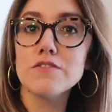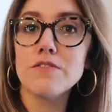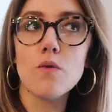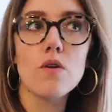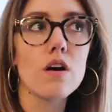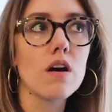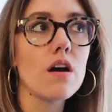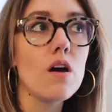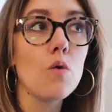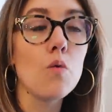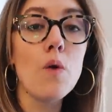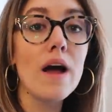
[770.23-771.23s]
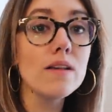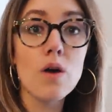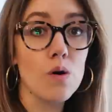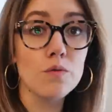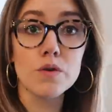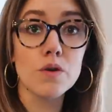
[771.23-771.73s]
for well
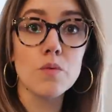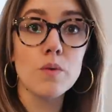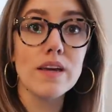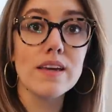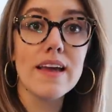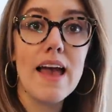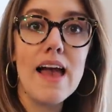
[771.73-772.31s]
over a week,